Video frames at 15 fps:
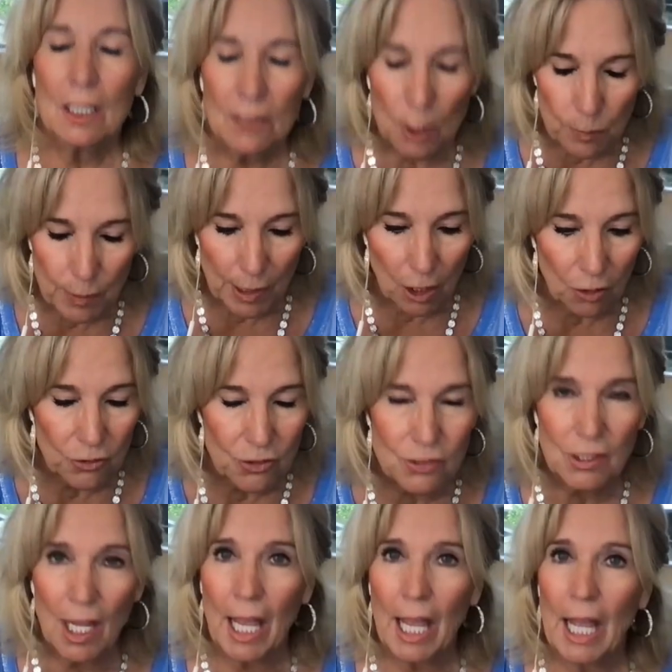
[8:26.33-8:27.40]
they'd be all
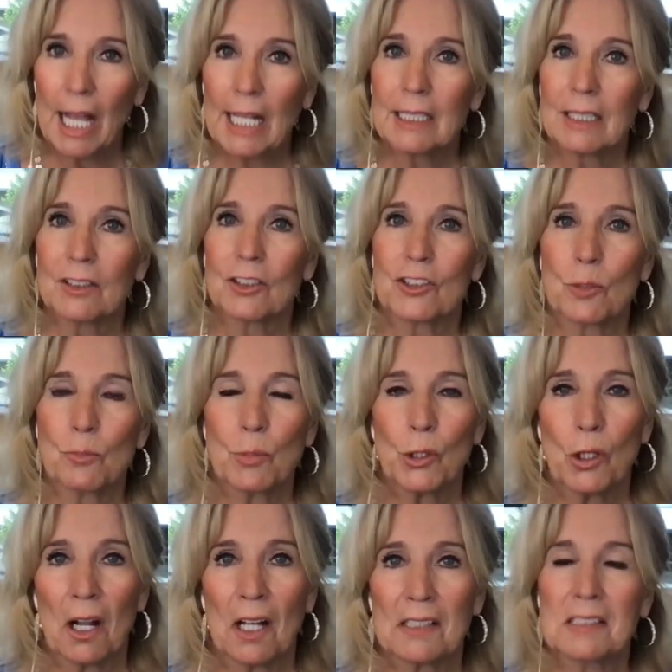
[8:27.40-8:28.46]
sad and they're
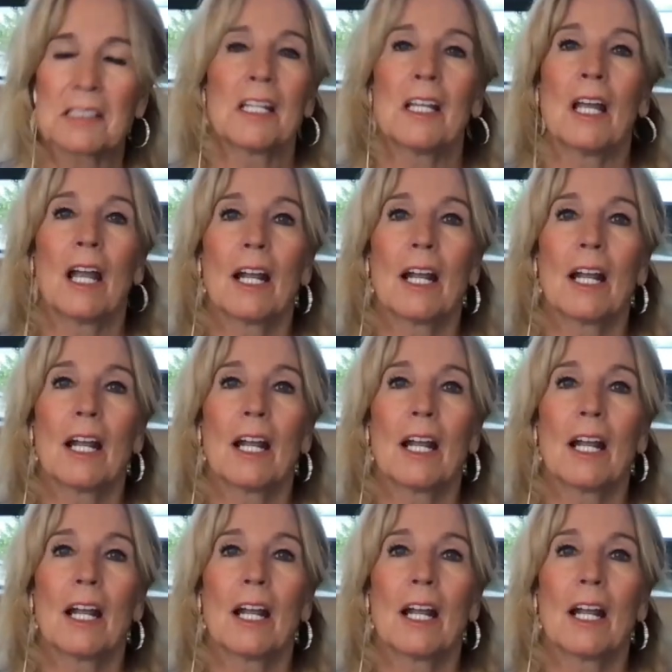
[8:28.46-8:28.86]
depressed.